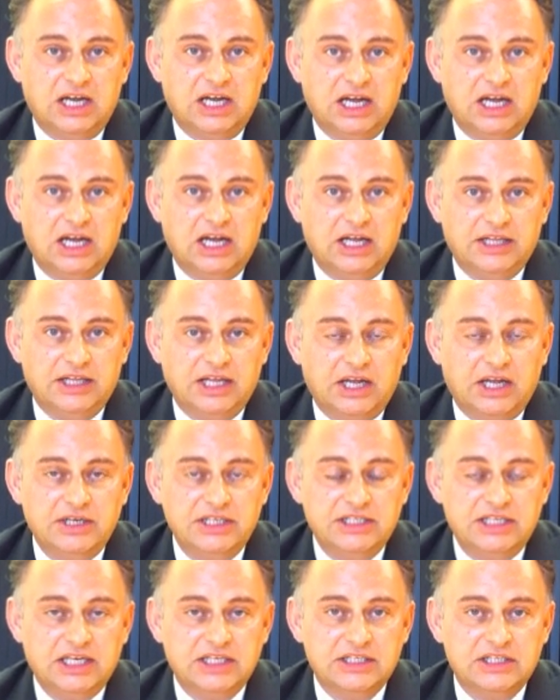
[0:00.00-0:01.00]
they
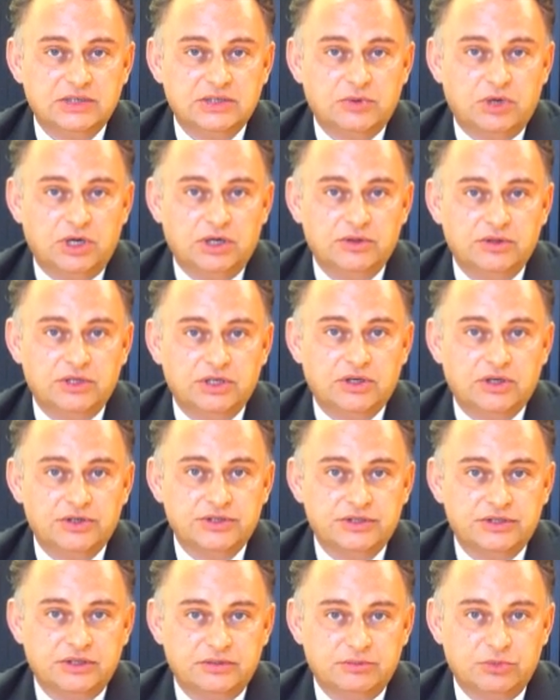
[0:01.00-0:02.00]
only tend to quote the
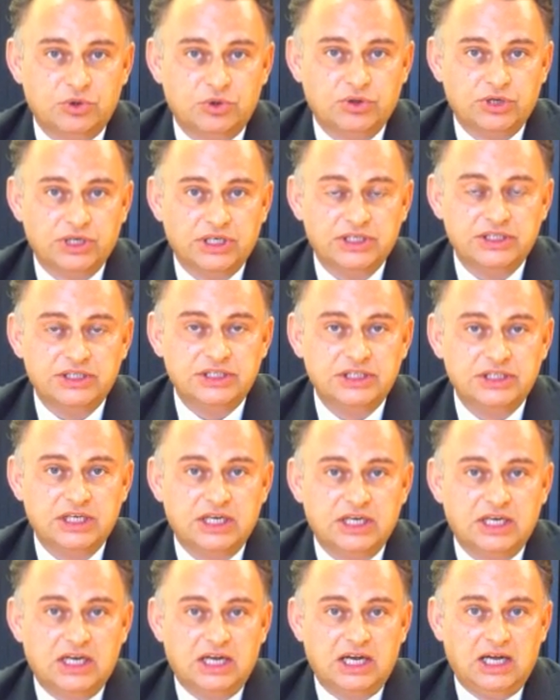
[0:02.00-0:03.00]
cost of the mortgage
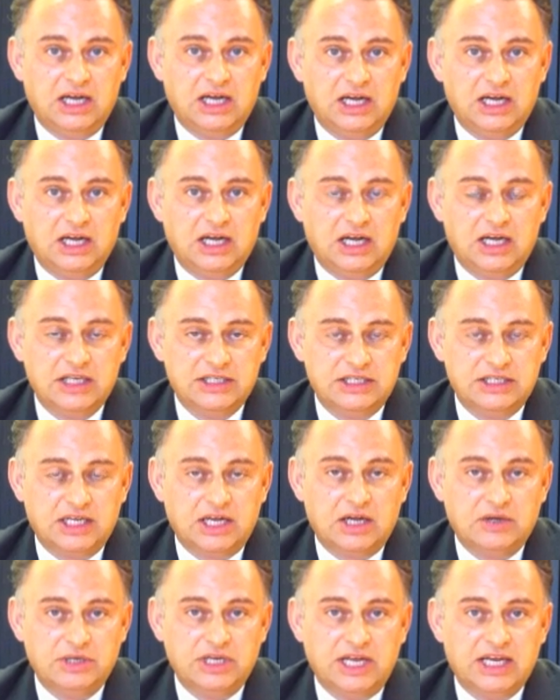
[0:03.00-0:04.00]
as
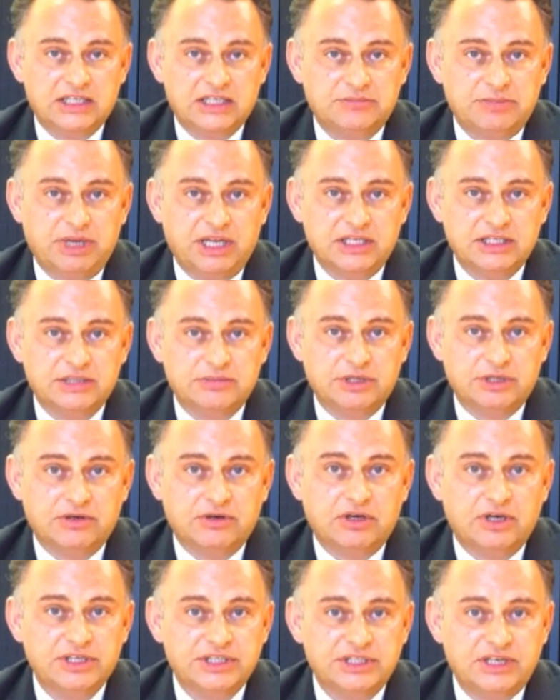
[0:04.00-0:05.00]
the only expense, but
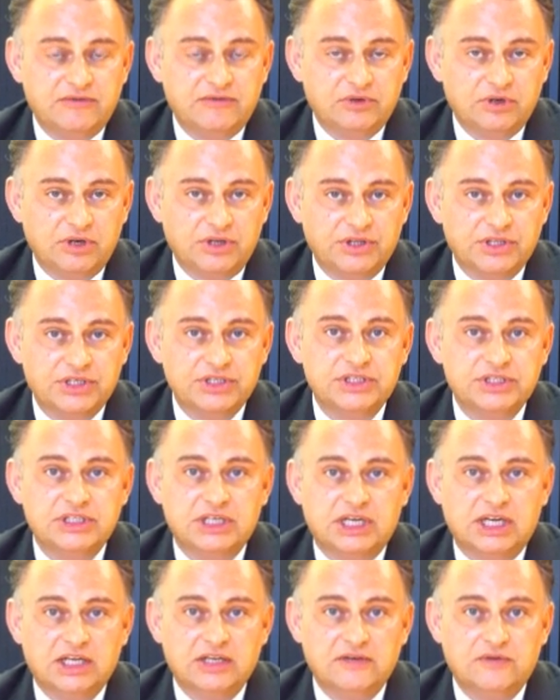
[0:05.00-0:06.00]
there are several others.